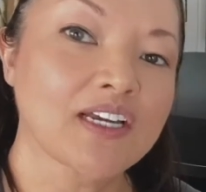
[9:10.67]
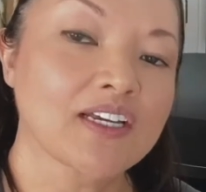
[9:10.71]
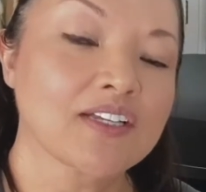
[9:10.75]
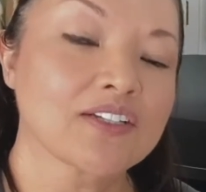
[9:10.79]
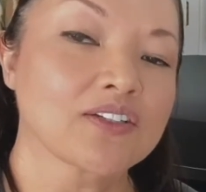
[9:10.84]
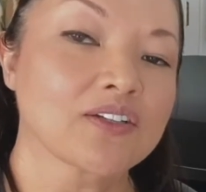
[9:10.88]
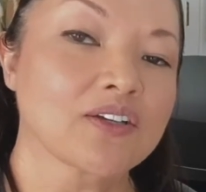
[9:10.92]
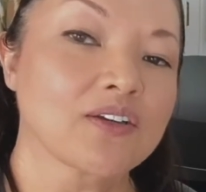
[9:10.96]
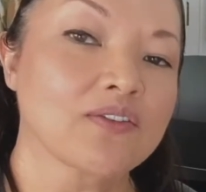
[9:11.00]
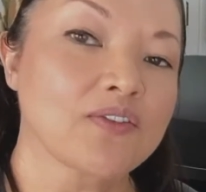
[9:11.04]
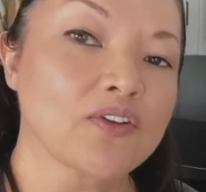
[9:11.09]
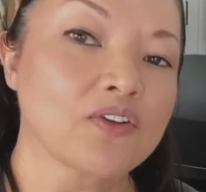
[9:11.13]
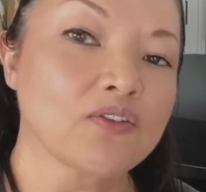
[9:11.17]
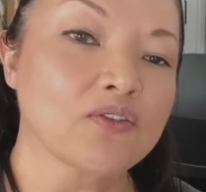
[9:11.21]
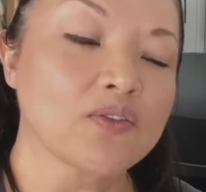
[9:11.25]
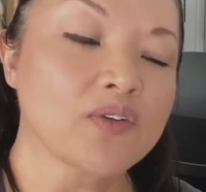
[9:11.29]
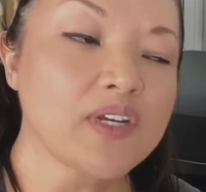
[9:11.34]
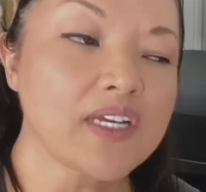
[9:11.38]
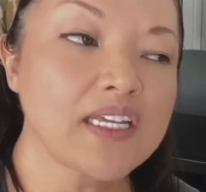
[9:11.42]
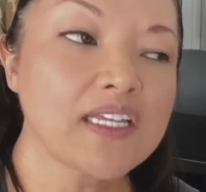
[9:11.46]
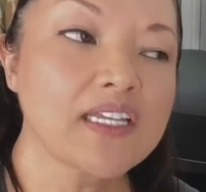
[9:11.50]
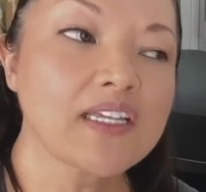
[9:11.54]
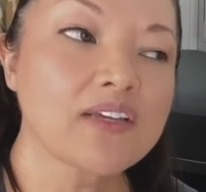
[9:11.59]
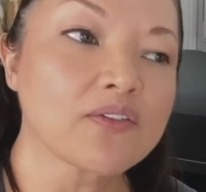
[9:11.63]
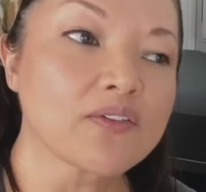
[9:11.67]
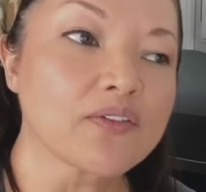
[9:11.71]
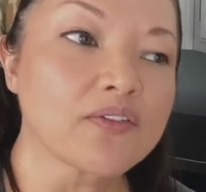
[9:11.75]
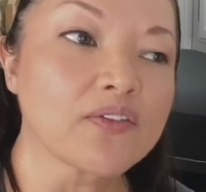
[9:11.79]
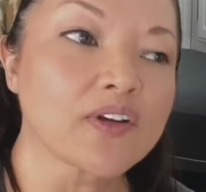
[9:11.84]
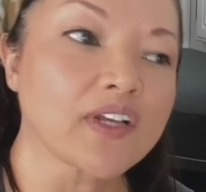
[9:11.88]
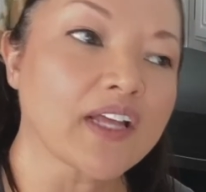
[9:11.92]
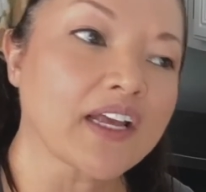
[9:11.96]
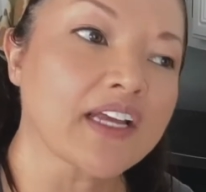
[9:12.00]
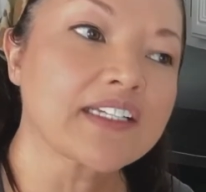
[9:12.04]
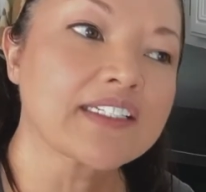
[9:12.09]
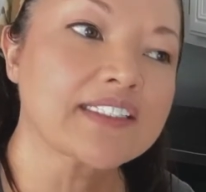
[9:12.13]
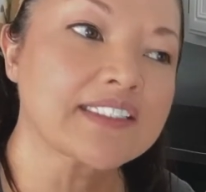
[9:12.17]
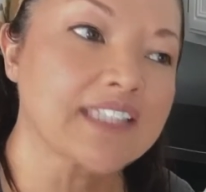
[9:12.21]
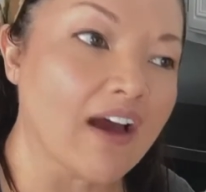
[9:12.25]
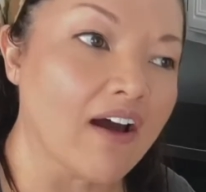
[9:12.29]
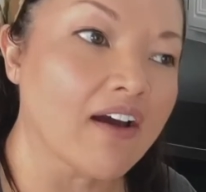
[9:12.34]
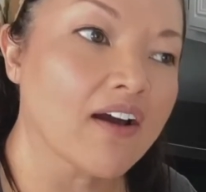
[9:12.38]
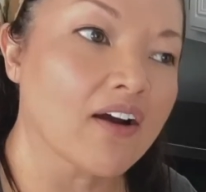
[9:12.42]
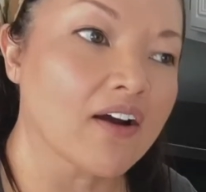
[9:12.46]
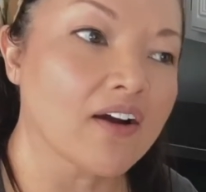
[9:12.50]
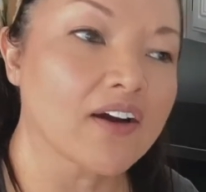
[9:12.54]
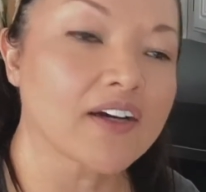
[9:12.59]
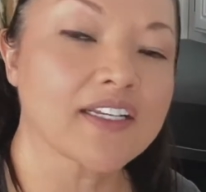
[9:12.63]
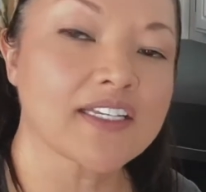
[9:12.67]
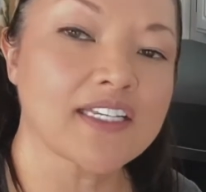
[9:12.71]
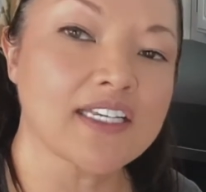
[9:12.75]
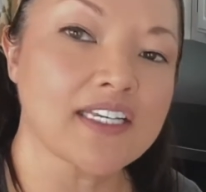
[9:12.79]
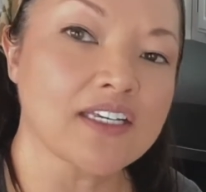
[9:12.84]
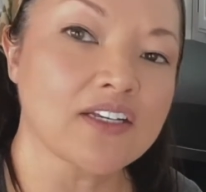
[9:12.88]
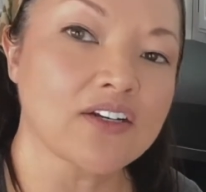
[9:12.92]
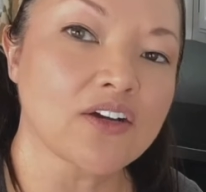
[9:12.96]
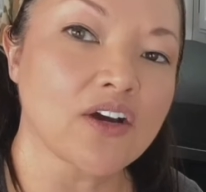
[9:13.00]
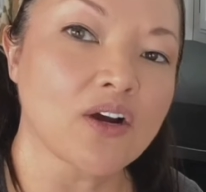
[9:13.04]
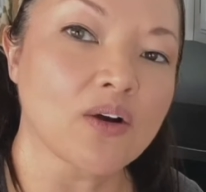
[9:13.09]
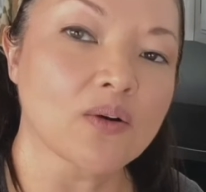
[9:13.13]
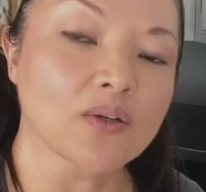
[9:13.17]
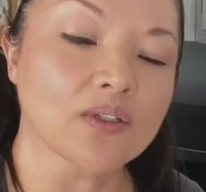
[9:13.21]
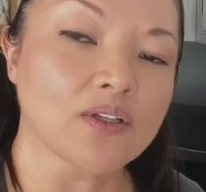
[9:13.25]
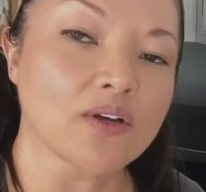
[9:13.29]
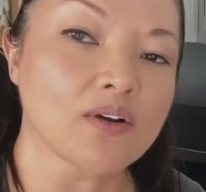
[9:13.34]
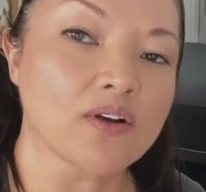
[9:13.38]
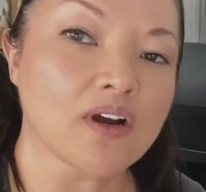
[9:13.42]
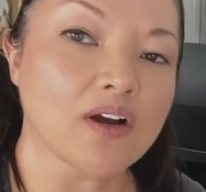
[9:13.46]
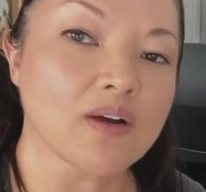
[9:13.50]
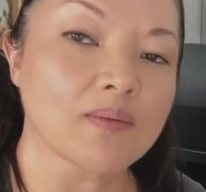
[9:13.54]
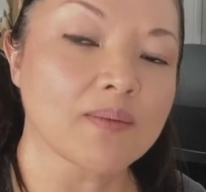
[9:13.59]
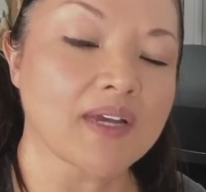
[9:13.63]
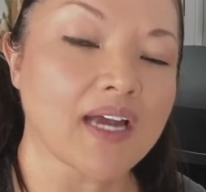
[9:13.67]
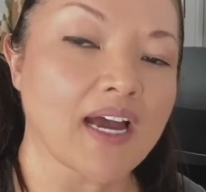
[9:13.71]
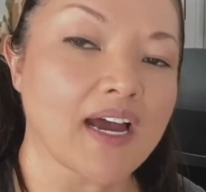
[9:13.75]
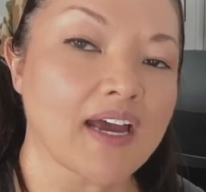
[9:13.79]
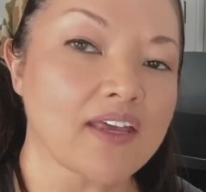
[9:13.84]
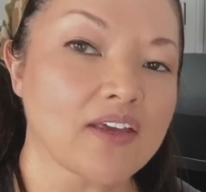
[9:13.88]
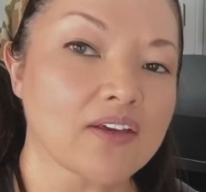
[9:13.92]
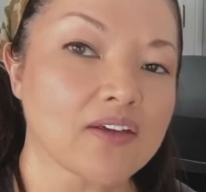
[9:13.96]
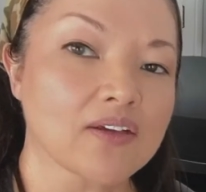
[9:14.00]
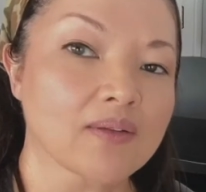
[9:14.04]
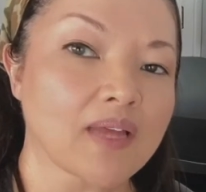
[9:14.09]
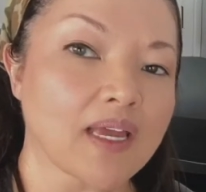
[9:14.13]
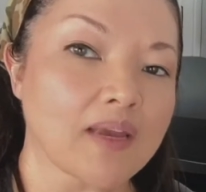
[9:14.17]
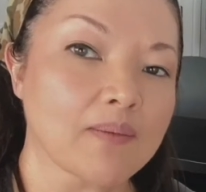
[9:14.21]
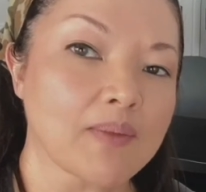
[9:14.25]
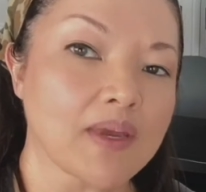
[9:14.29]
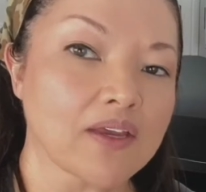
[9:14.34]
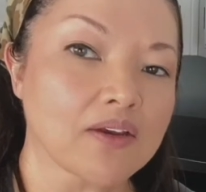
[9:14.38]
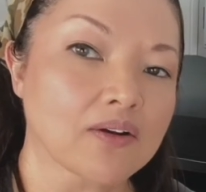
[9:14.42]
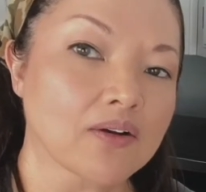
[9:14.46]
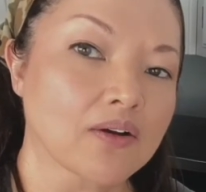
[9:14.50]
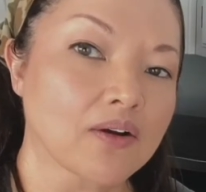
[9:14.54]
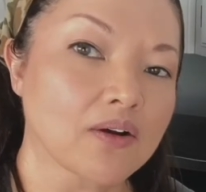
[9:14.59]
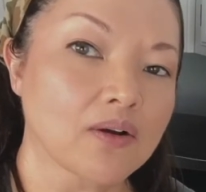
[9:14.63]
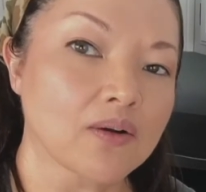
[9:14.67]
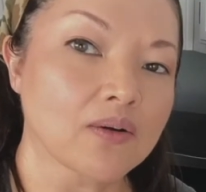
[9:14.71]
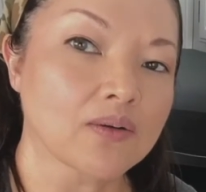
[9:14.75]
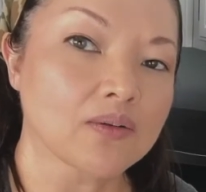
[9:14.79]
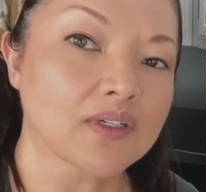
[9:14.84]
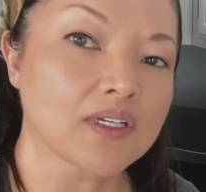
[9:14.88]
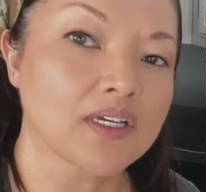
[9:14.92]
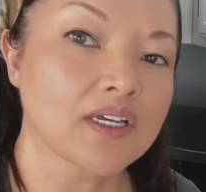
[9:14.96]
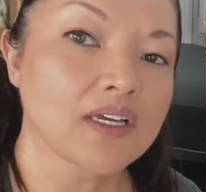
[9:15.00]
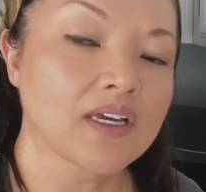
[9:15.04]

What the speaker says: So if you're like a die-hard keto or low-carb guy, you could like make your own.